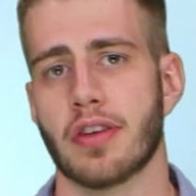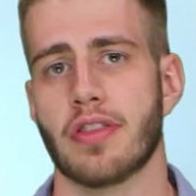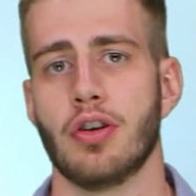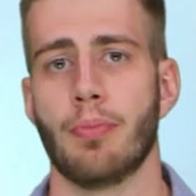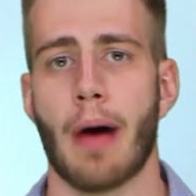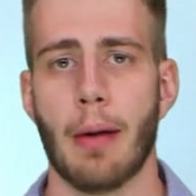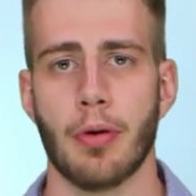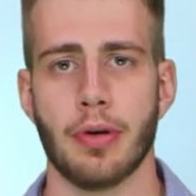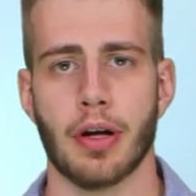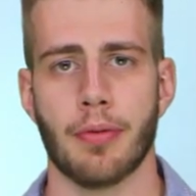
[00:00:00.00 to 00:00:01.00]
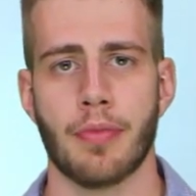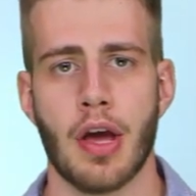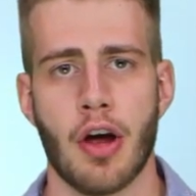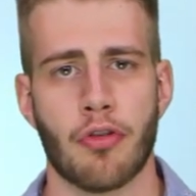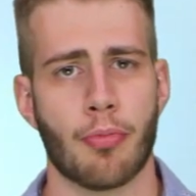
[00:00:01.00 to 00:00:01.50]
look at the new Batmobile.
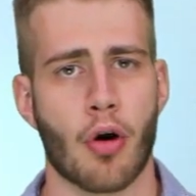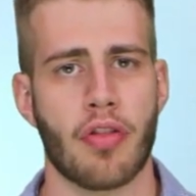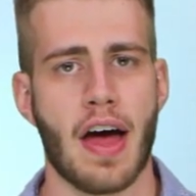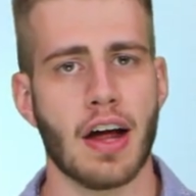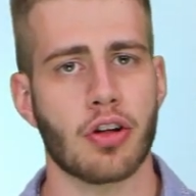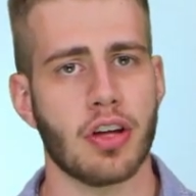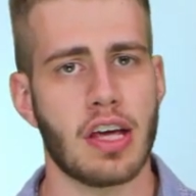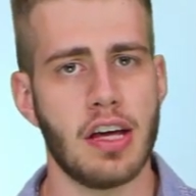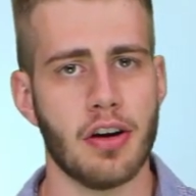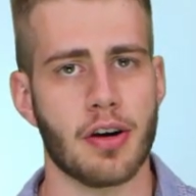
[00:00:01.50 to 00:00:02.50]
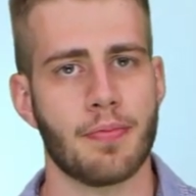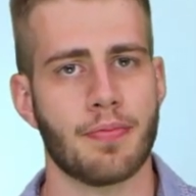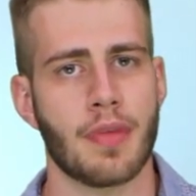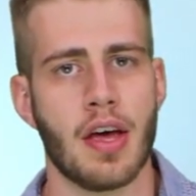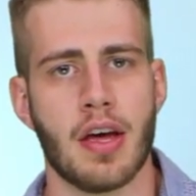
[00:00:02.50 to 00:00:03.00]
For more on that, click here.
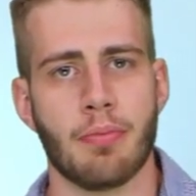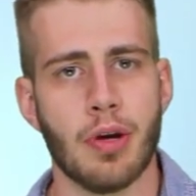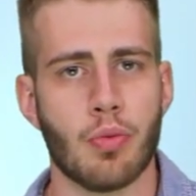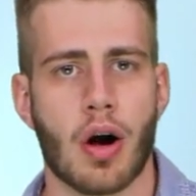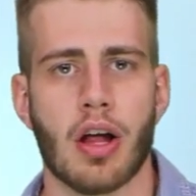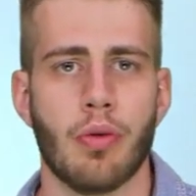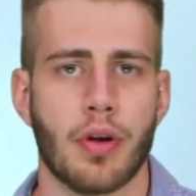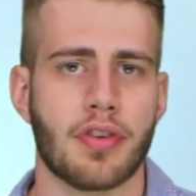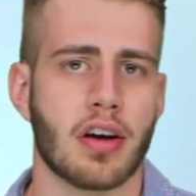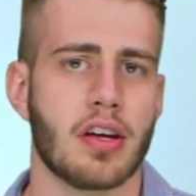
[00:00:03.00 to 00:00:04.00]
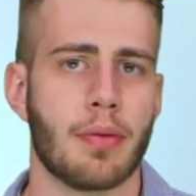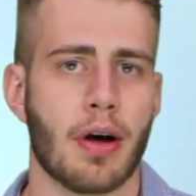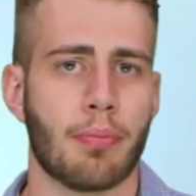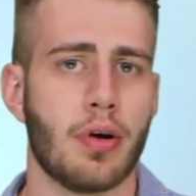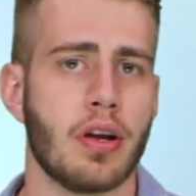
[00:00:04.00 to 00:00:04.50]
Meanwhile, while talking
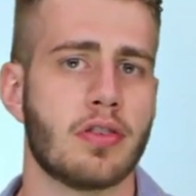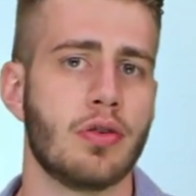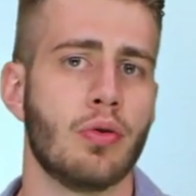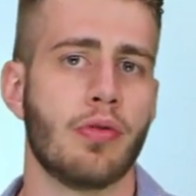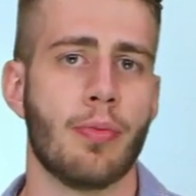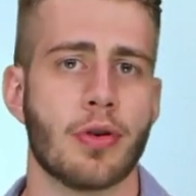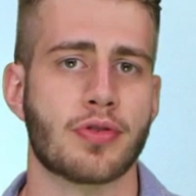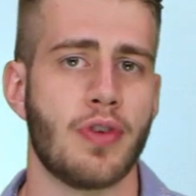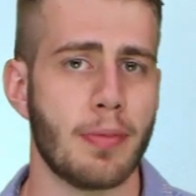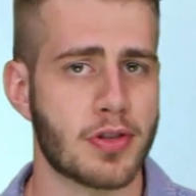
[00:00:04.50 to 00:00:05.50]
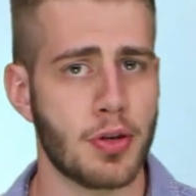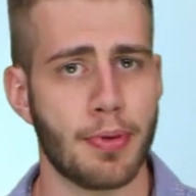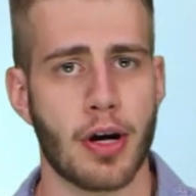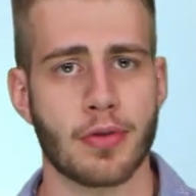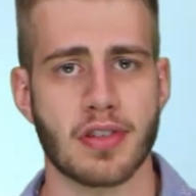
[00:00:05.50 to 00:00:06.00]
about putting two of the most famous
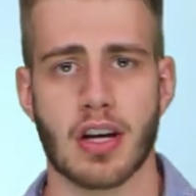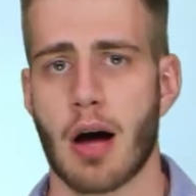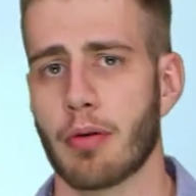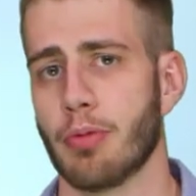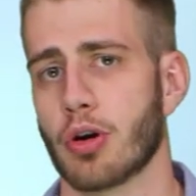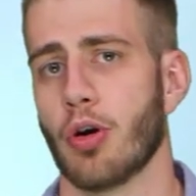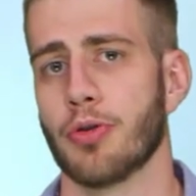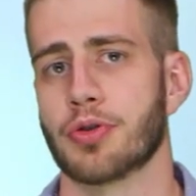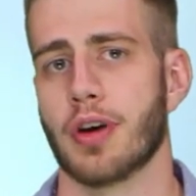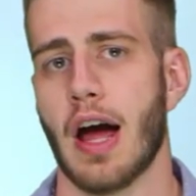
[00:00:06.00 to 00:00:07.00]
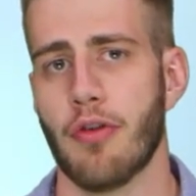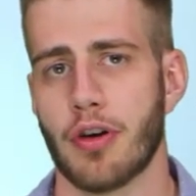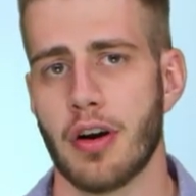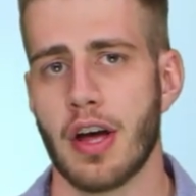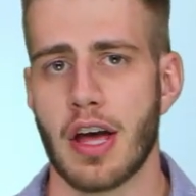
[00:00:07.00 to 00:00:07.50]
superheroes in comic book culture
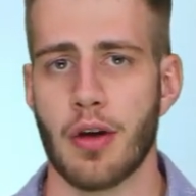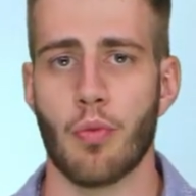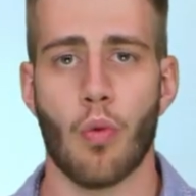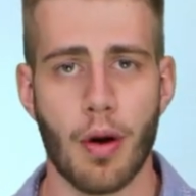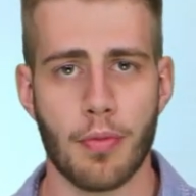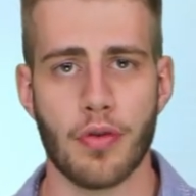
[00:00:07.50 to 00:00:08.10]
ever in one